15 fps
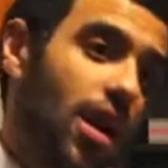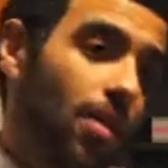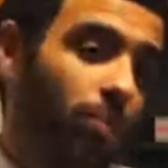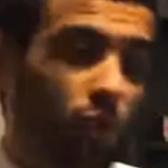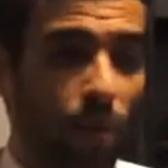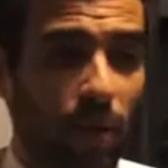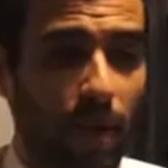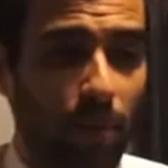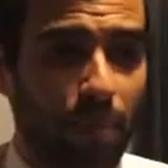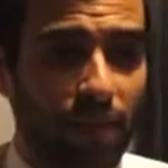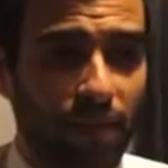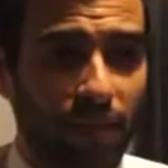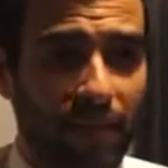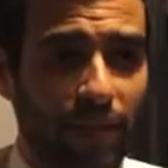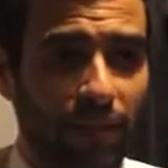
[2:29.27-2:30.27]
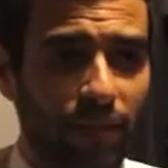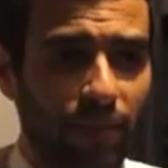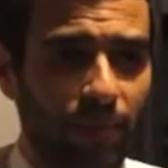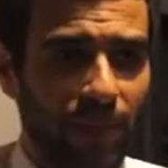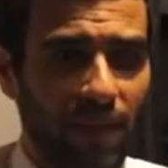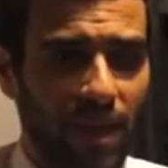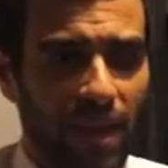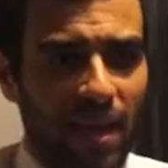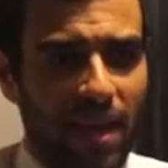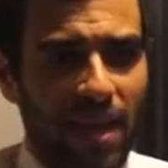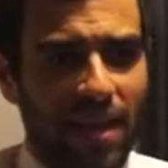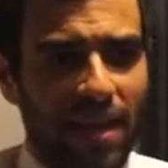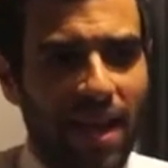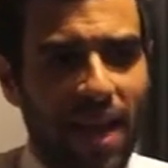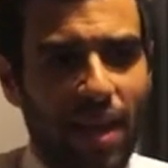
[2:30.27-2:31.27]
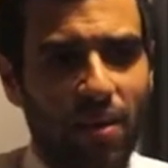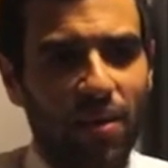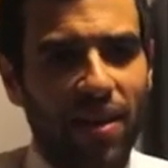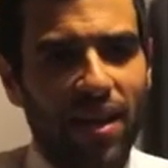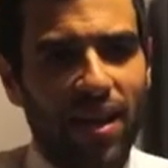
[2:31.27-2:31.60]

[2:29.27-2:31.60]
up to a couple of days. Now,